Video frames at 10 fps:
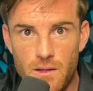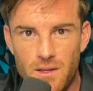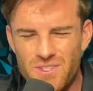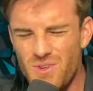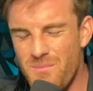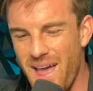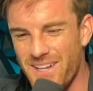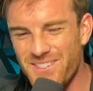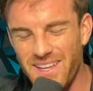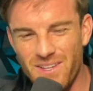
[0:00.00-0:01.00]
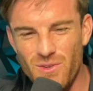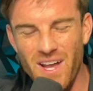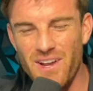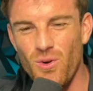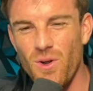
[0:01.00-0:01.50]
Could you imagine? Like you
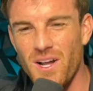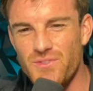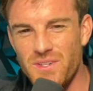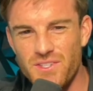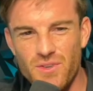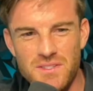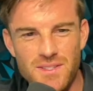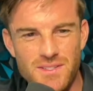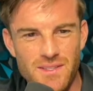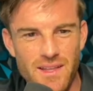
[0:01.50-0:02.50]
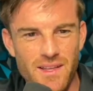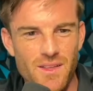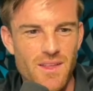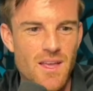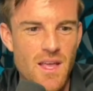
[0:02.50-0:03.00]
got your whole country to trust this. And
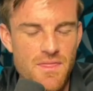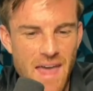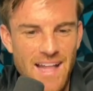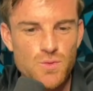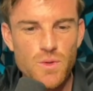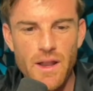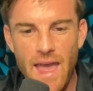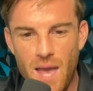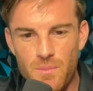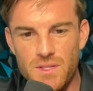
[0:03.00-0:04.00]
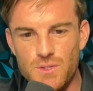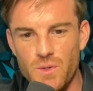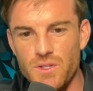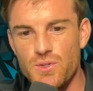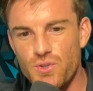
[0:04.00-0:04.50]
that's what happens
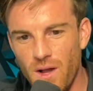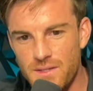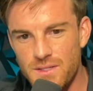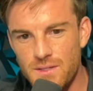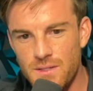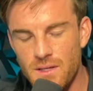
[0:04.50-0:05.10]
when you trust.